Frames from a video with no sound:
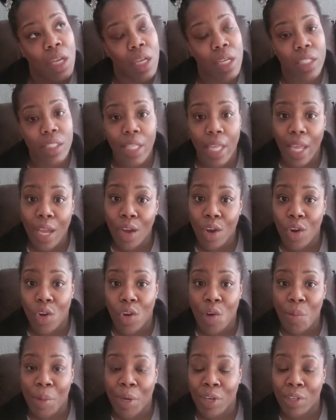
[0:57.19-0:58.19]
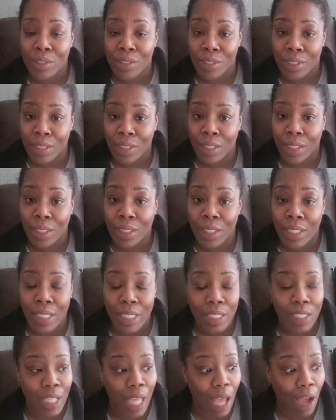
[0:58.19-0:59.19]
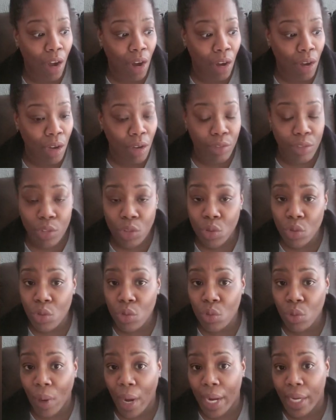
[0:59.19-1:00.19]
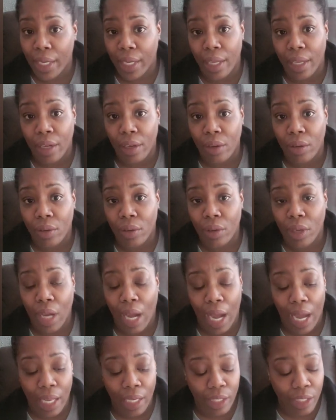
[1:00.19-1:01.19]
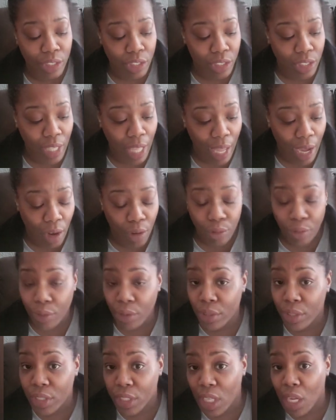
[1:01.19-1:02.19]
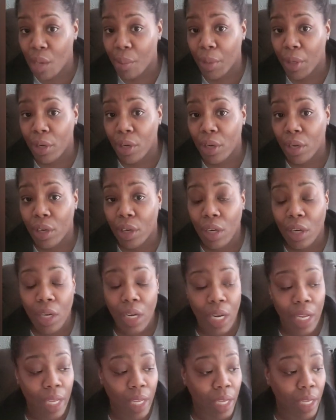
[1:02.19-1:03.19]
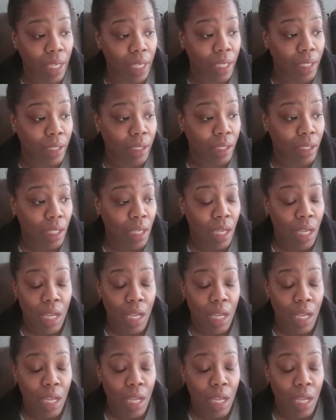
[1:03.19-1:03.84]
is at home and her son is out of school right now. College is out for the summer and